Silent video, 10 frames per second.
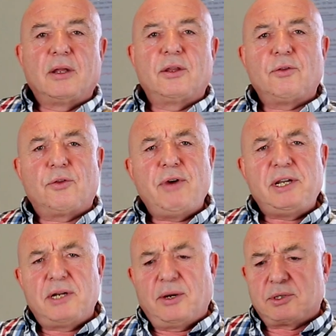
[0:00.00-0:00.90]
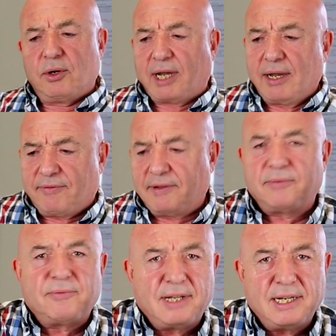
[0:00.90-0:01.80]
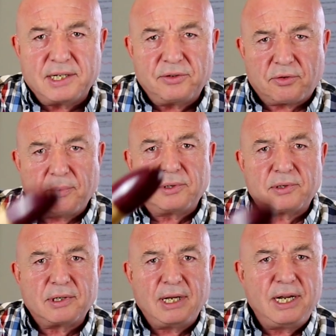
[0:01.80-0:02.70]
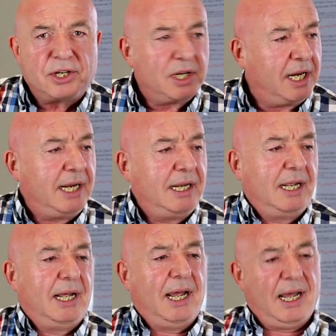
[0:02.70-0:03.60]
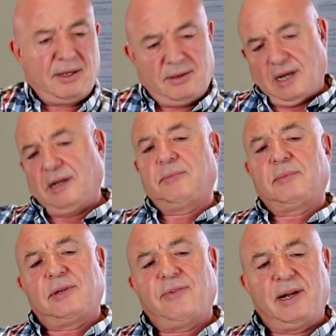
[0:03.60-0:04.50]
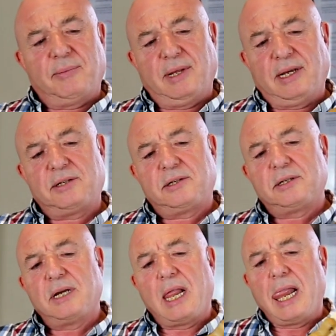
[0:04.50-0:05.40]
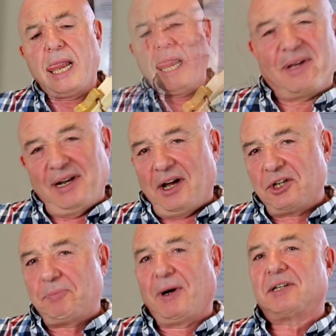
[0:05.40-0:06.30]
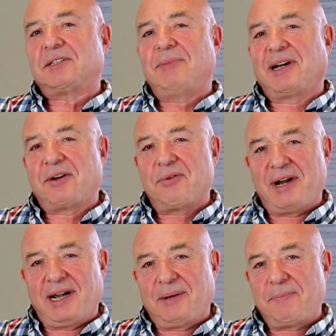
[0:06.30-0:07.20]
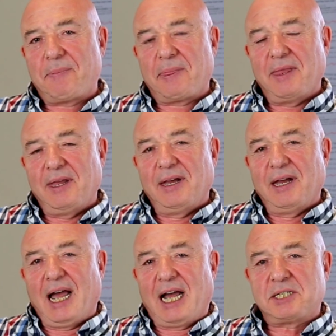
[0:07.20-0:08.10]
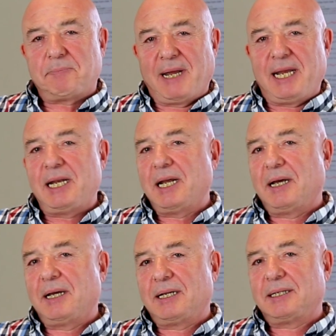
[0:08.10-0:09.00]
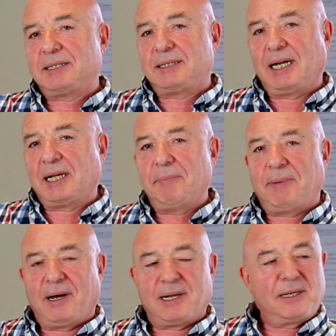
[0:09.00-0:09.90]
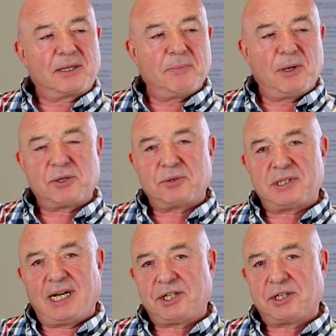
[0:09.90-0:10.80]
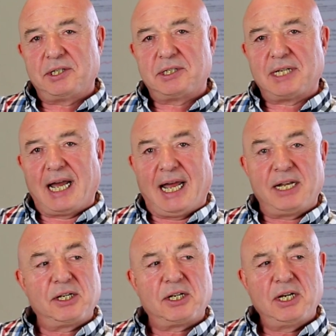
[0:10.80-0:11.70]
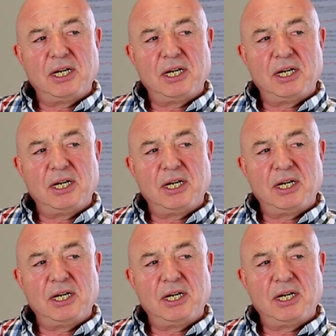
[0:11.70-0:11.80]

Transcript: The reason I was looking for these instruments initially and developed this, a large part of my career has been taking part in commercial sessions and